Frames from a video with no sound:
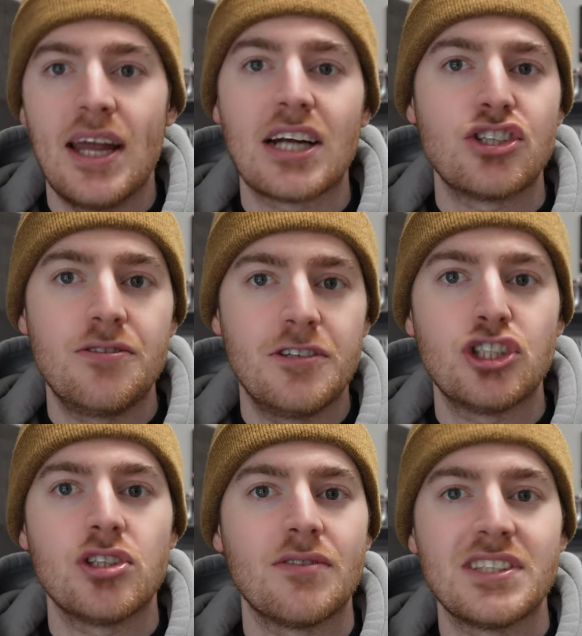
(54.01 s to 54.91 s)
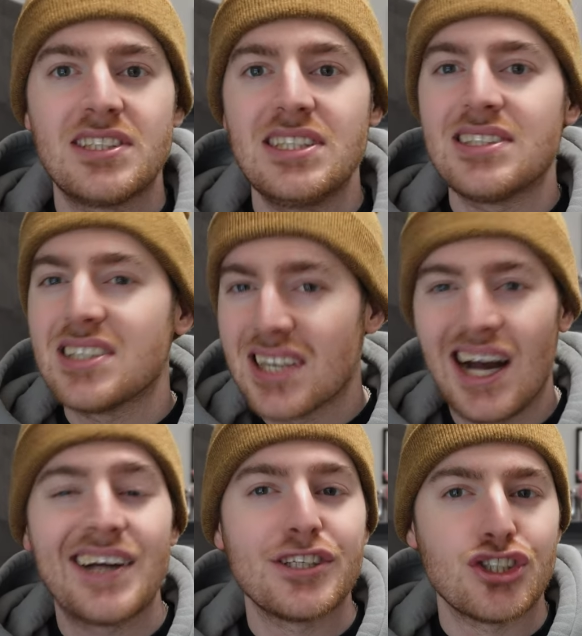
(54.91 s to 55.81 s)
and actually finishing off the season
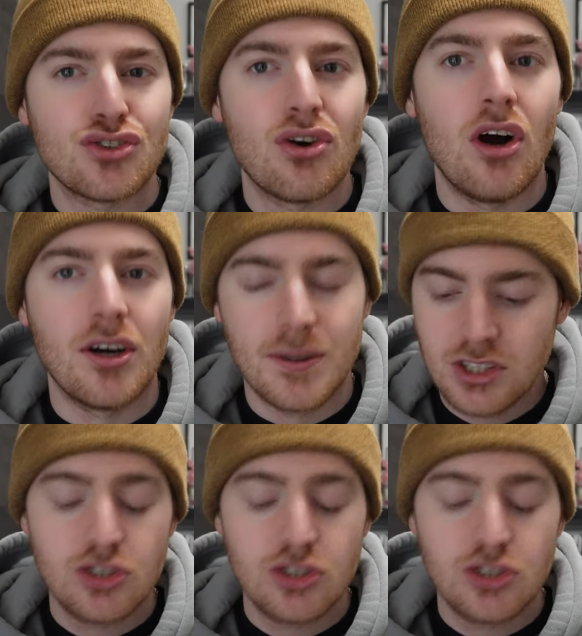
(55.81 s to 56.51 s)
kind of strong.